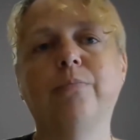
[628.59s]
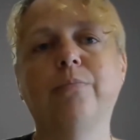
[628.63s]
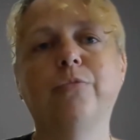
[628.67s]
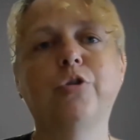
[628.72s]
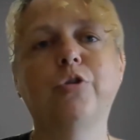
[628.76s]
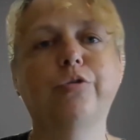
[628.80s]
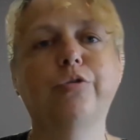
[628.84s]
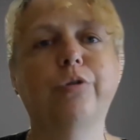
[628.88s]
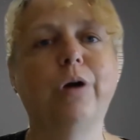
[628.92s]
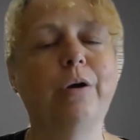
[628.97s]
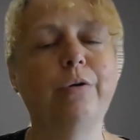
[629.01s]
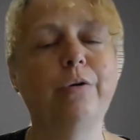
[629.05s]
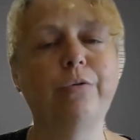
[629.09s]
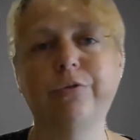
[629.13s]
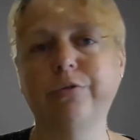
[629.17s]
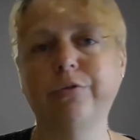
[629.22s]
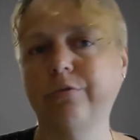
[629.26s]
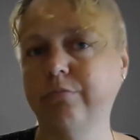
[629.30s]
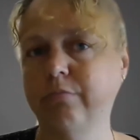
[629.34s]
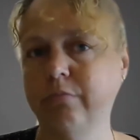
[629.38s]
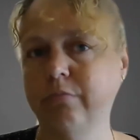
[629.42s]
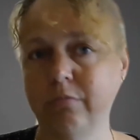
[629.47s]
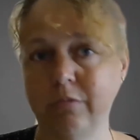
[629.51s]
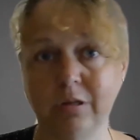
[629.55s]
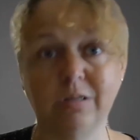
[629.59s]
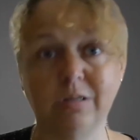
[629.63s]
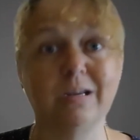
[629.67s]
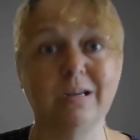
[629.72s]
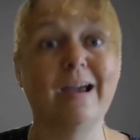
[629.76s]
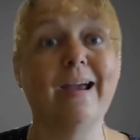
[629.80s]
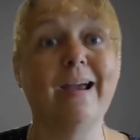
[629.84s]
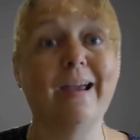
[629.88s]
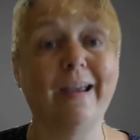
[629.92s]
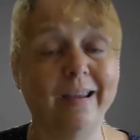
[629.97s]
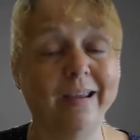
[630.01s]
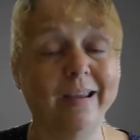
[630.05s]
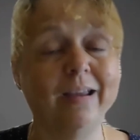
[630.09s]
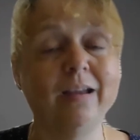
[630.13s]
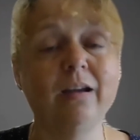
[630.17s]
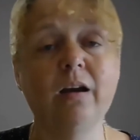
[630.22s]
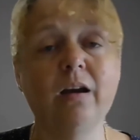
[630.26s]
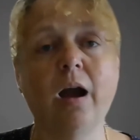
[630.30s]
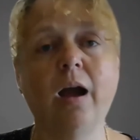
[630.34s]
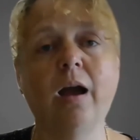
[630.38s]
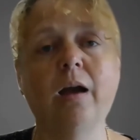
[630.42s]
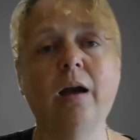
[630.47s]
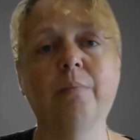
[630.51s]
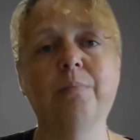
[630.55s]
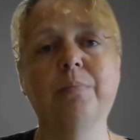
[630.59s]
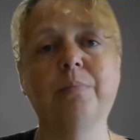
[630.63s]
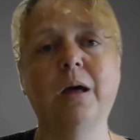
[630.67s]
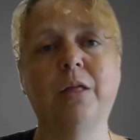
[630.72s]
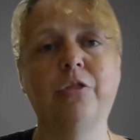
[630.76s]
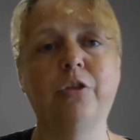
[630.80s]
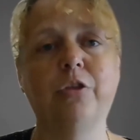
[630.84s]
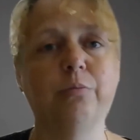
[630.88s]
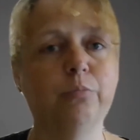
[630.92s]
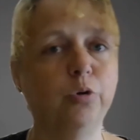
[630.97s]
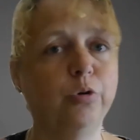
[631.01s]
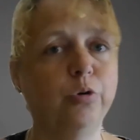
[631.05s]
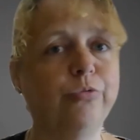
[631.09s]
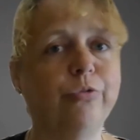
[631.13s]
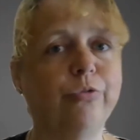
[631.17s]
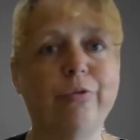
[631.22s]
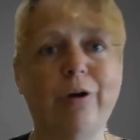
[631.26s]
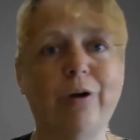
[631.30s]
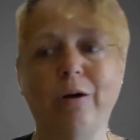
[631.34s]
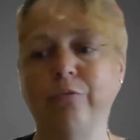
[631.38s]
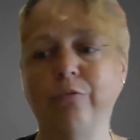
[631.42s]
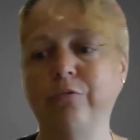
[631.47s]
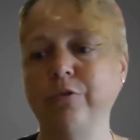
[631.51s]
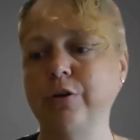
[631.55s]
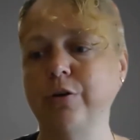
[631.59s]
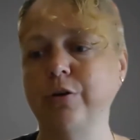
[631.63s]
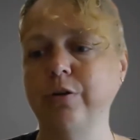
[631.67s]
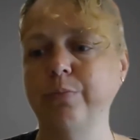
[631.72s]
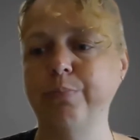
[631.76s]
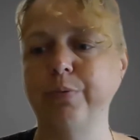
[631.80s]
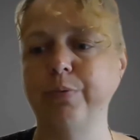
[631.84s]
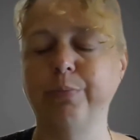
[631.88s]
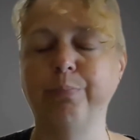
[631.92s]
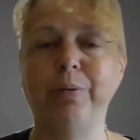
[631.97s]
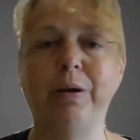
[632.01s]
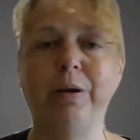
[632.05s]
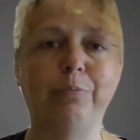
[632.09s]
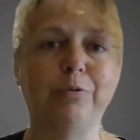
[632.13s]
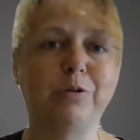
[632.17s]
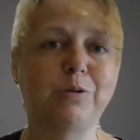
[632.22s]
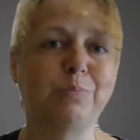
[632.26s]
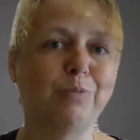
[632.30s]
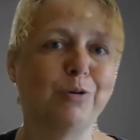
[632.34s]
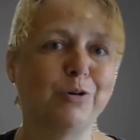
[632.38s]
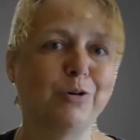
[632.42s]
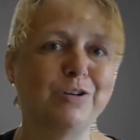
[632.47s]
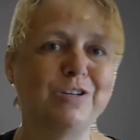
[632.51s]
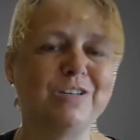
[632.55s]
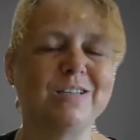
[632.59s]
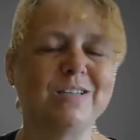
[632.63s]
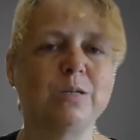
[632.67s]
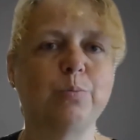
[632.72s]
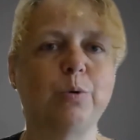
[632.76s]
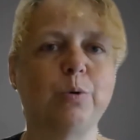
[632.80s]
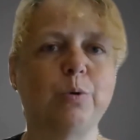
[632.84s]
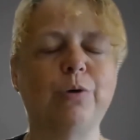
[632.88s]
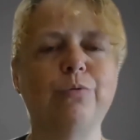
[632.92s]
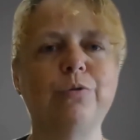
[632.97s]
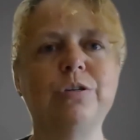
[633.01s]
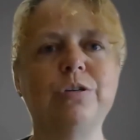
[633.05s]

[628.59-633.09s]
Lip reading: throughout the day, and they move around on the people's bodies as well.